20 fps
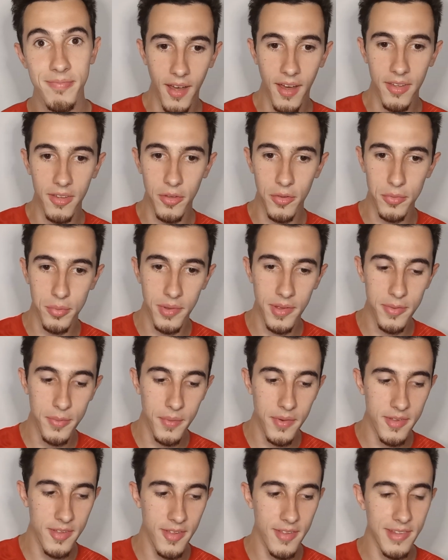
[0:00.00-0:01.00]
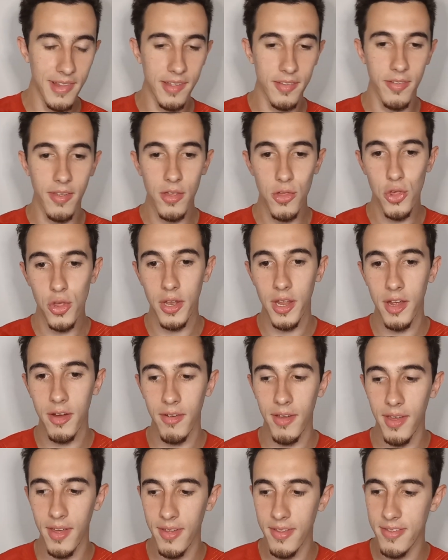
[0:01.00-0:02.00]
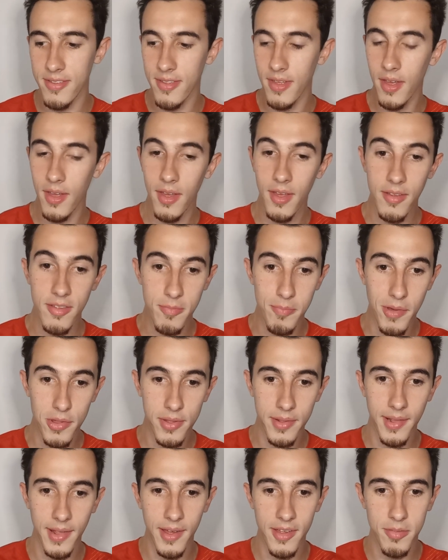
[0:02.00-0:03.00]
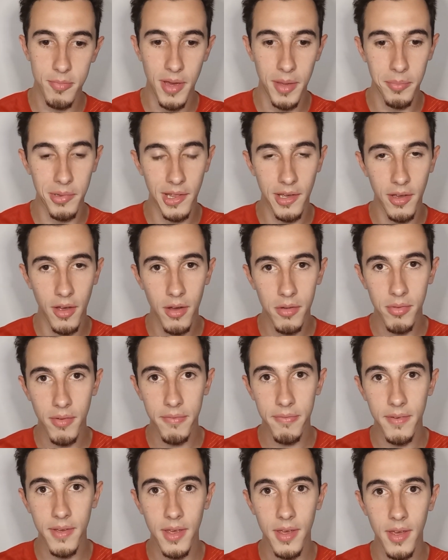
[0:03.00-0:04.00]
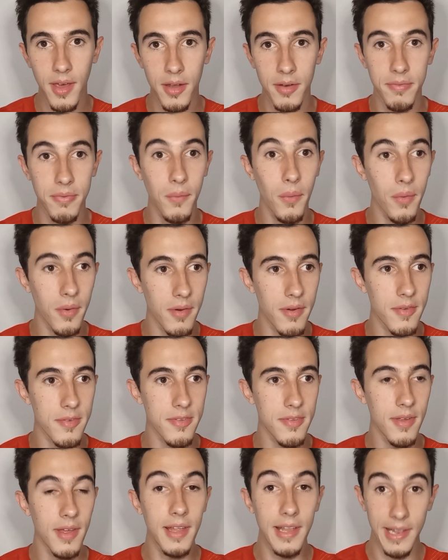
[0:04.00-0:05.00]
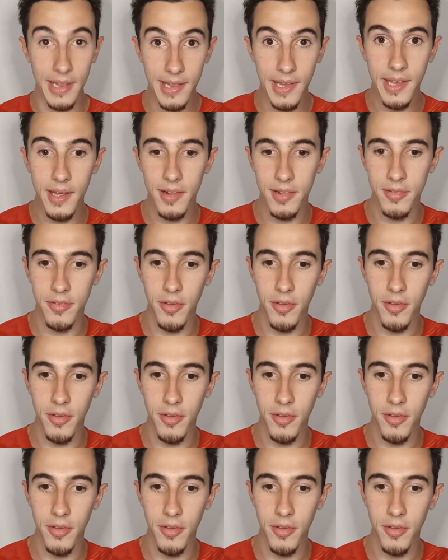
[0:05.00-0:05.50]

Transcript: I use resources like dictionaries, specialized bibliography, and of course, legal